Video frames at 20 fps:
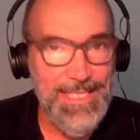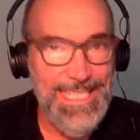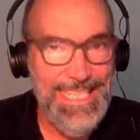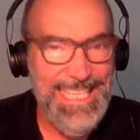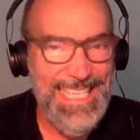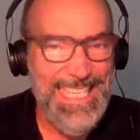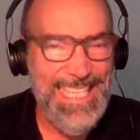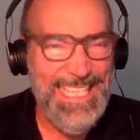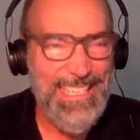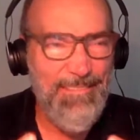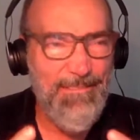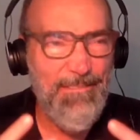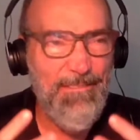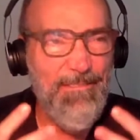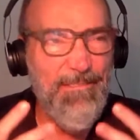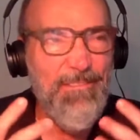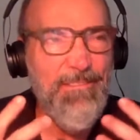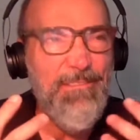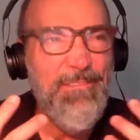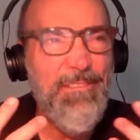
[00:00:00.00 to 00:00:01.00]
the
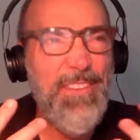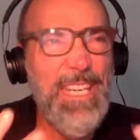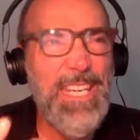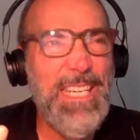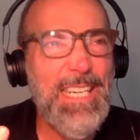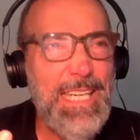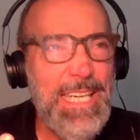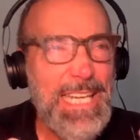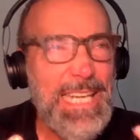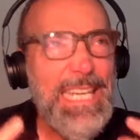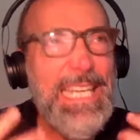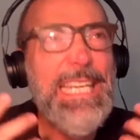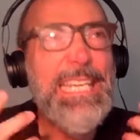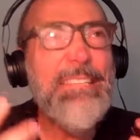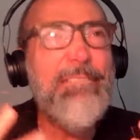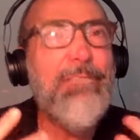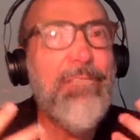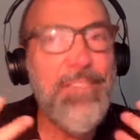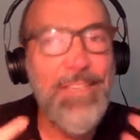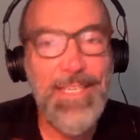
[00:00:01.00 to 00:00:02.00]

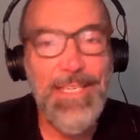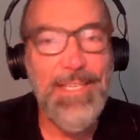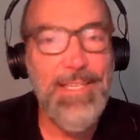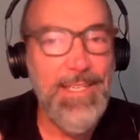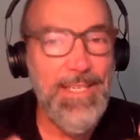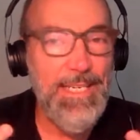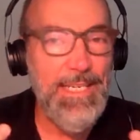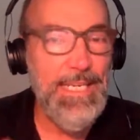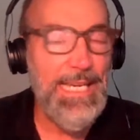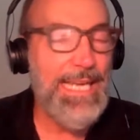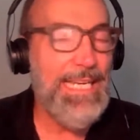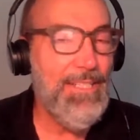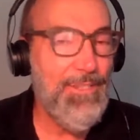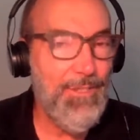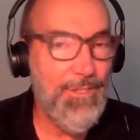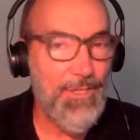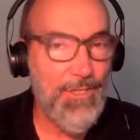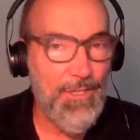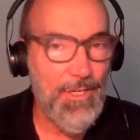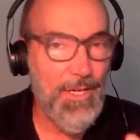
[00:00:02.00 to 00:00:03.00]
infinite
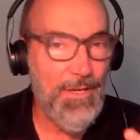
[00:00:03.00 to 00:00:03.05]
nature